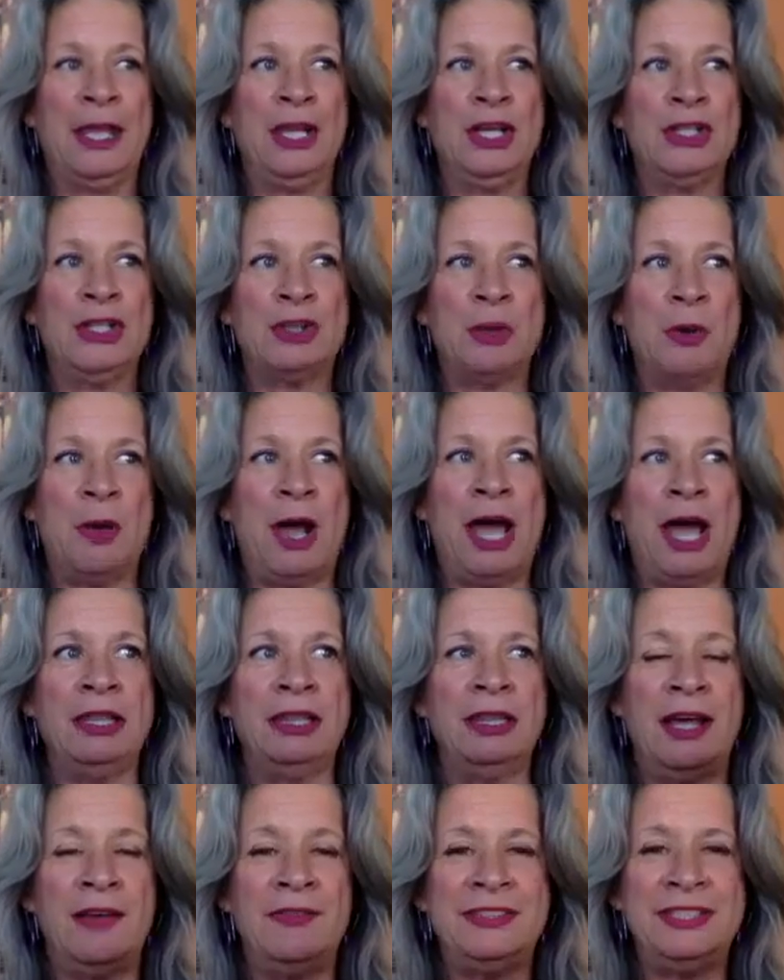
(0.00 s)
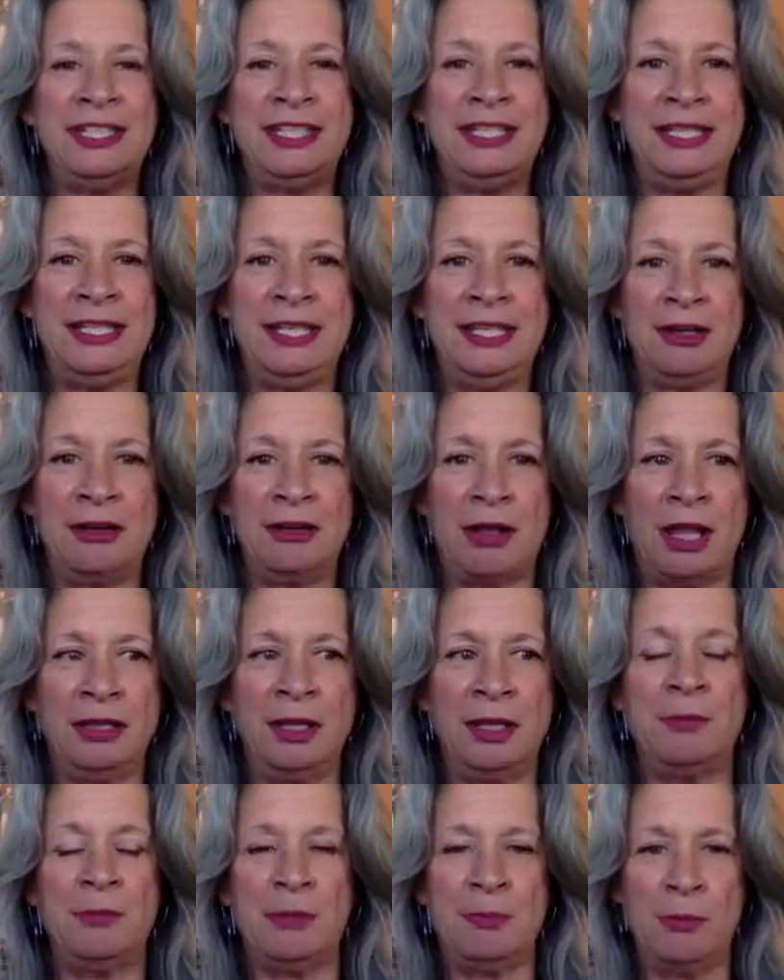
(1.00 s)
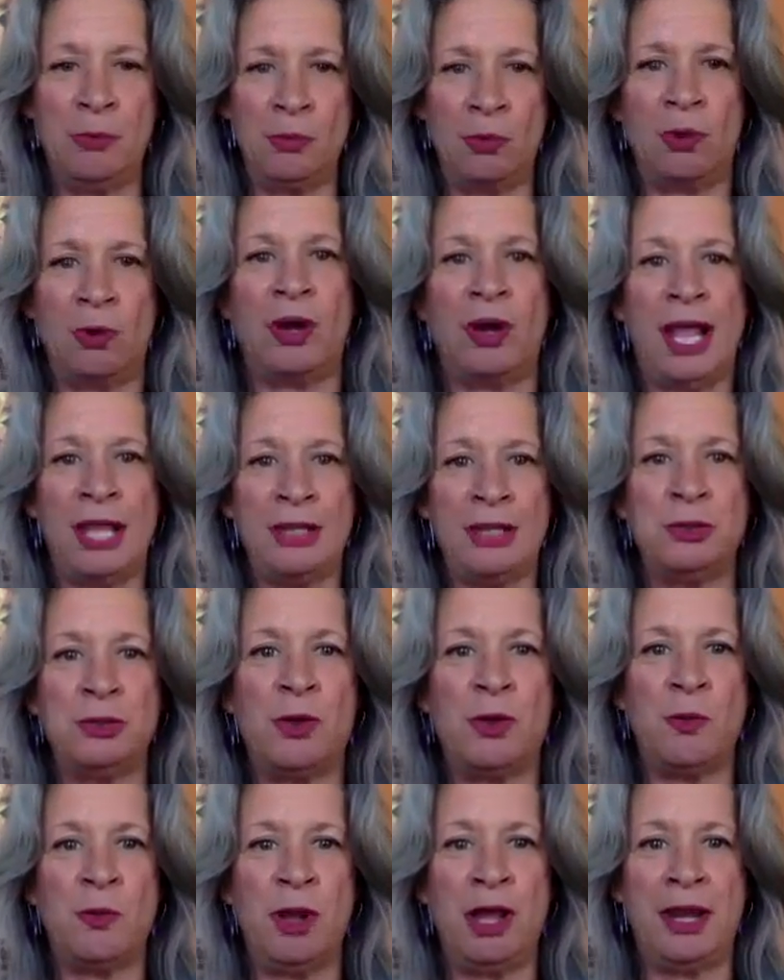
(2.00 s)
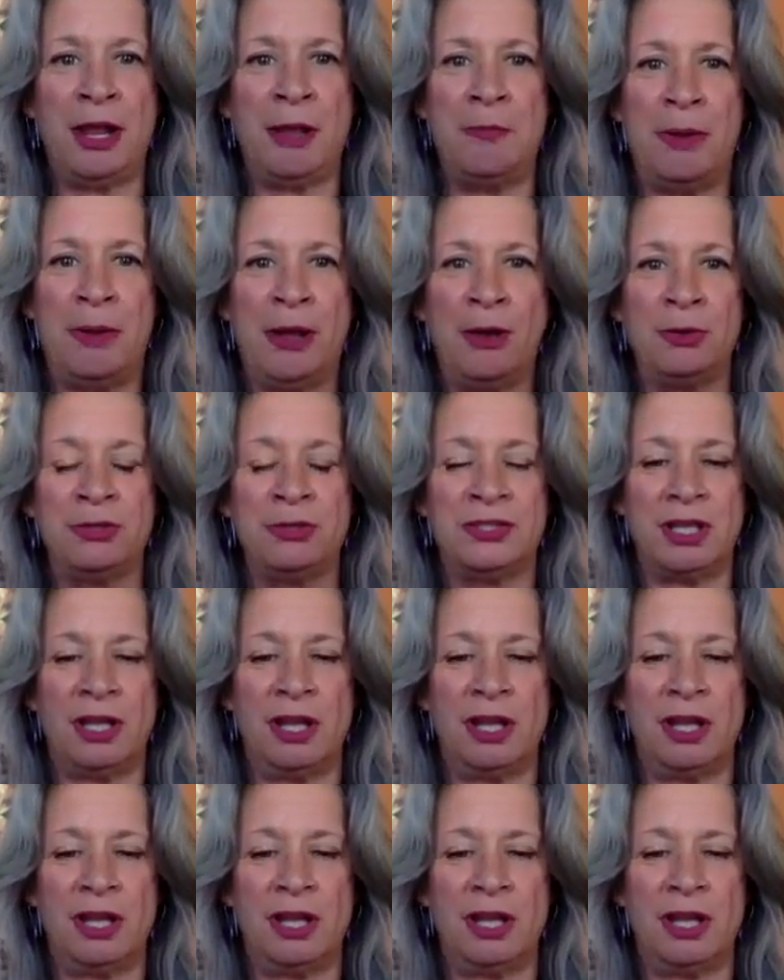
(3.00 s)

So I'd love to hear a little bit more as you go on about